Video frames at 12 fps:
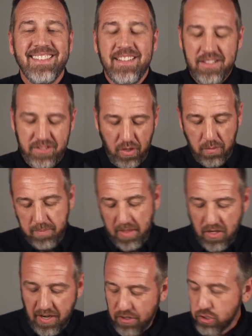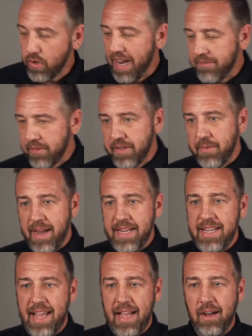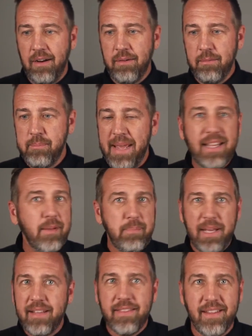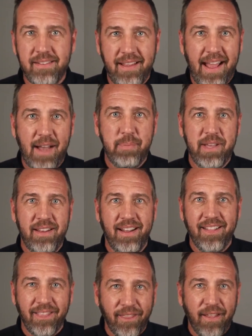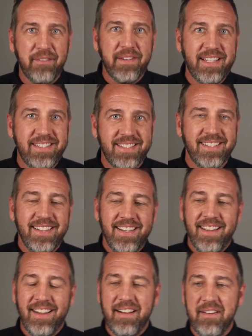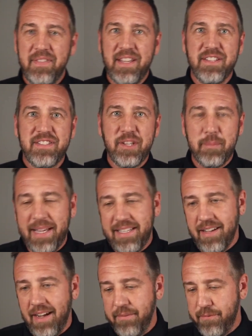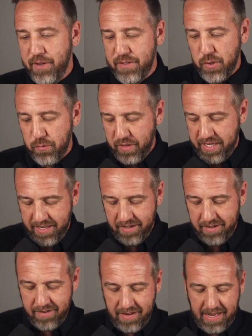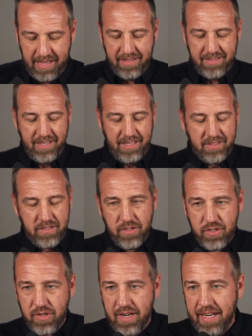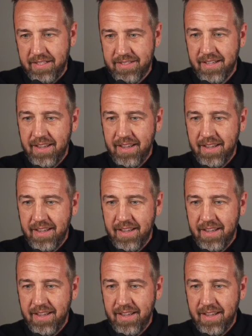So you're out traveling right now, making big things happen. I love it that you still made time for us over here at Titans of the Trades.